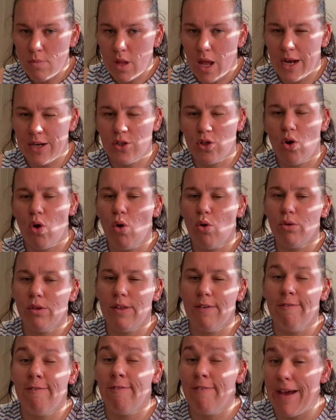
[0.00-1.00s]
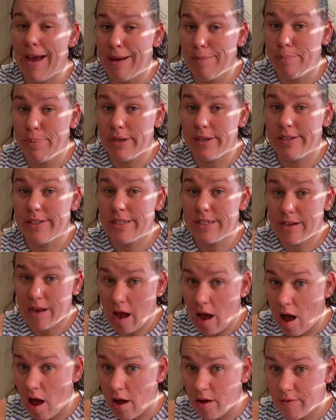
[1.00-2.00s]
it's called the Fab
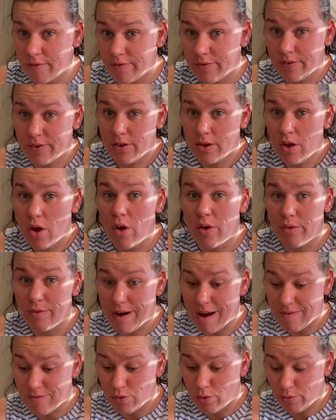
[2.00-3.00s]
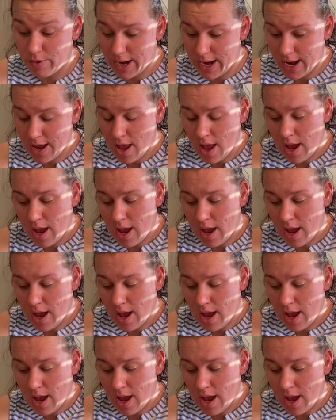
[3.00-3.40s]
Scarf on Ravelry.